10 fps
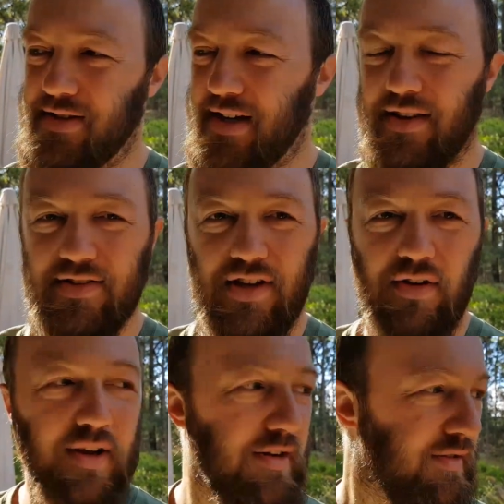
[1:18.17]
get this
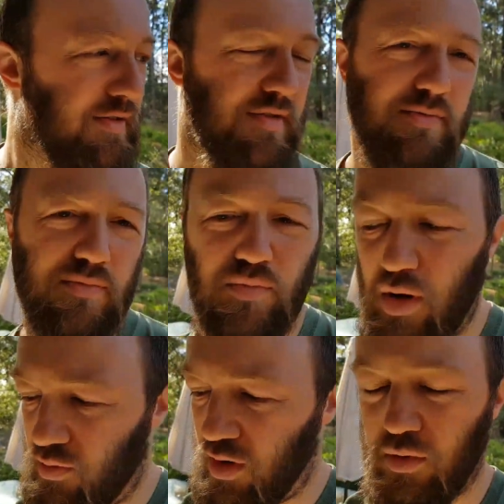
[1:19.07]
going.
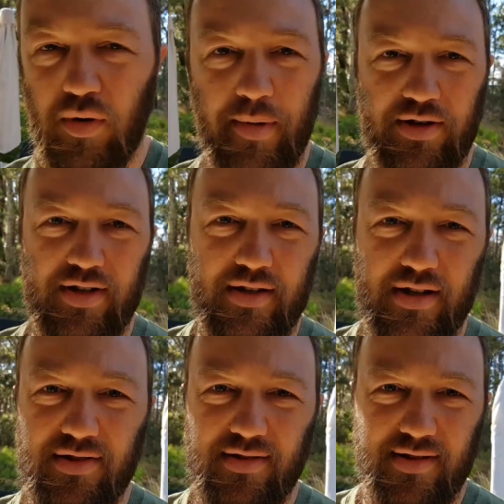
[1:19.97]
While we're mashing,
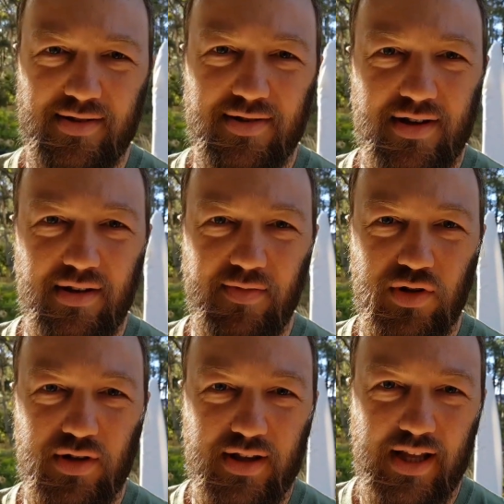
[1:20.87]
let's just go have a
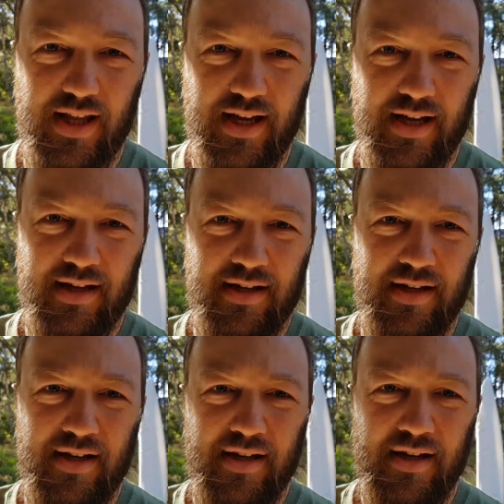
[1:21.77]
look at the
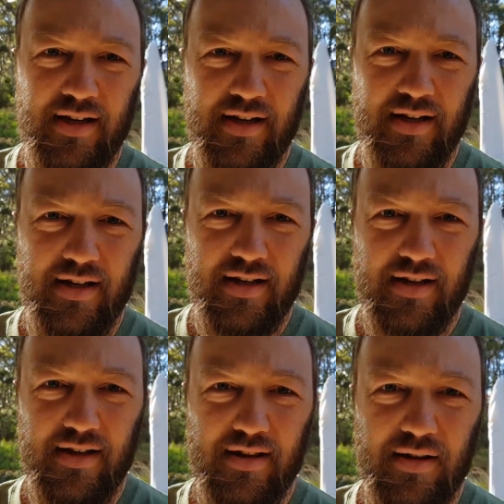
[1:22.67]

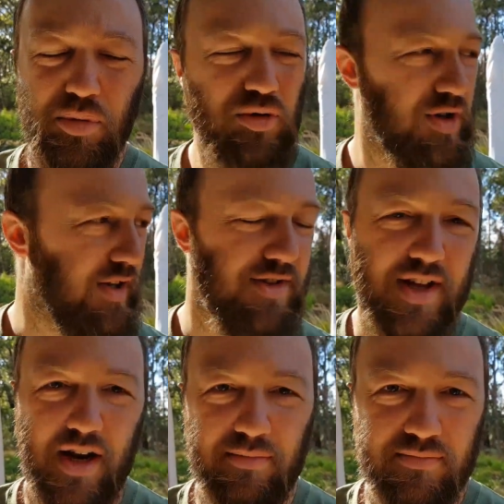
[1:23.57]
brew shed
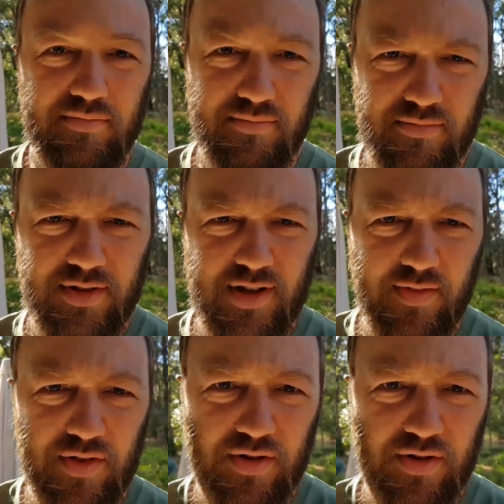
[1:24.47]
setup. Let's go have a